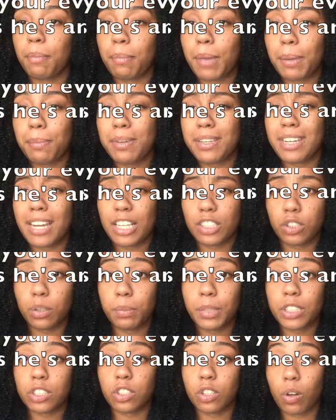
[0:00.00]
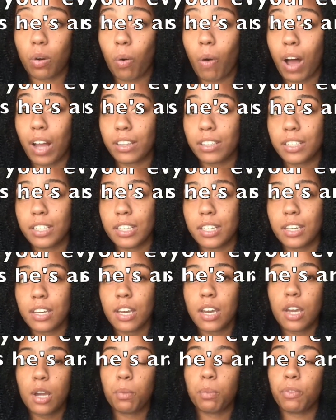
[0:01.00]
Maybe not so much the quality.
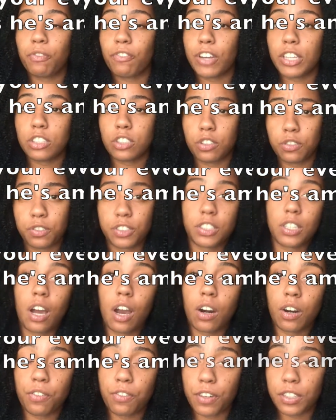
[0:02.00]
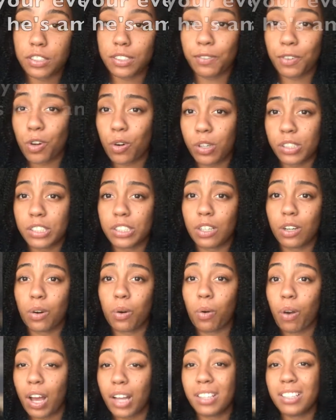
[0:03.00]
Professional photographers, of course, their
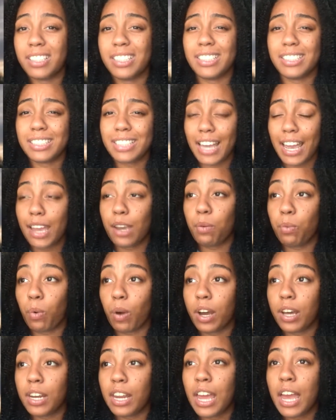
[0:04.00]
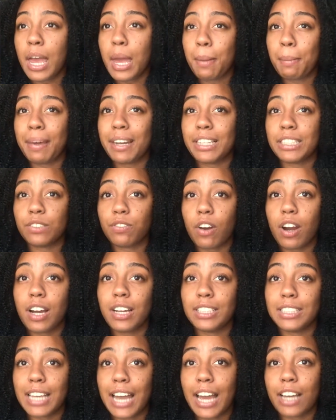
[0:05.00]
quality is A1, but as far
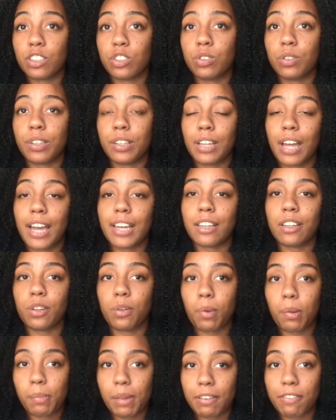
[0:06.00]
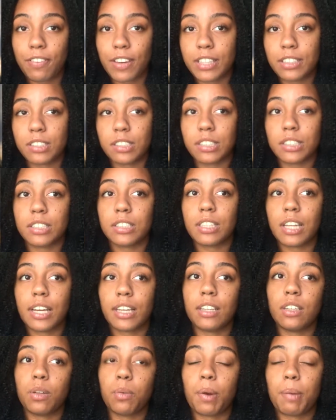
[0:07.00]
as actually liking the way my face looks,
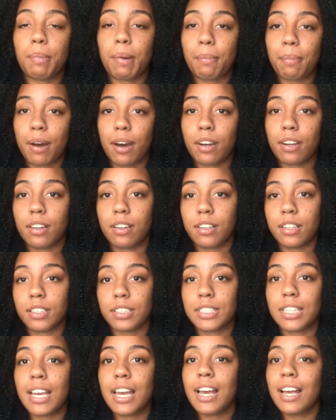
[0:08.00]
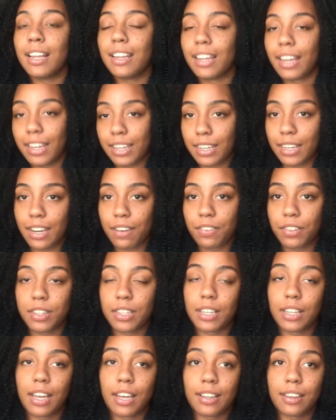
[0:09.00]
liking the way my body looks, liking
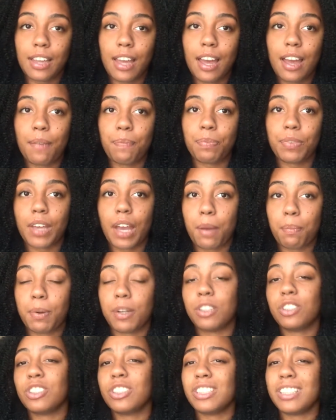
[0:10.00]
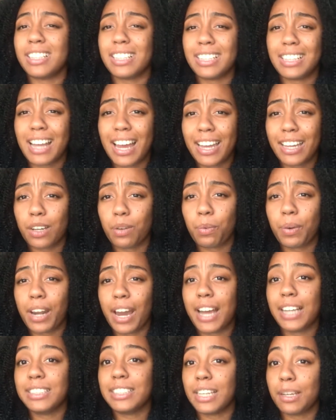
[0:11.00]
everything like that, I personally like when
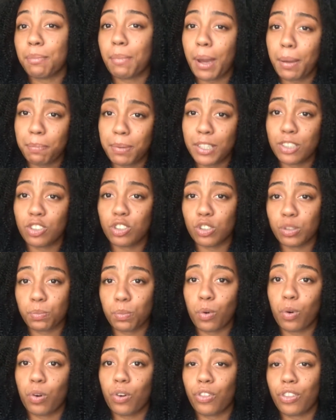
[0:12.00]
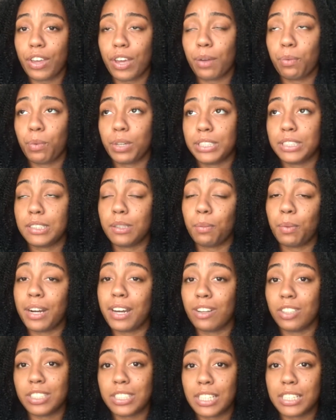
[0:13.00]
I take my pictures more than when someone
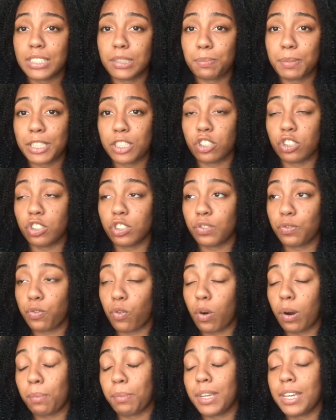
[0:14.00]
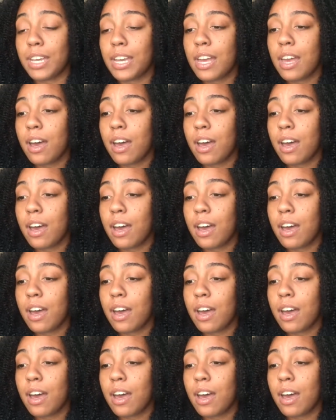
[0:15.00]
else takes pictures for me.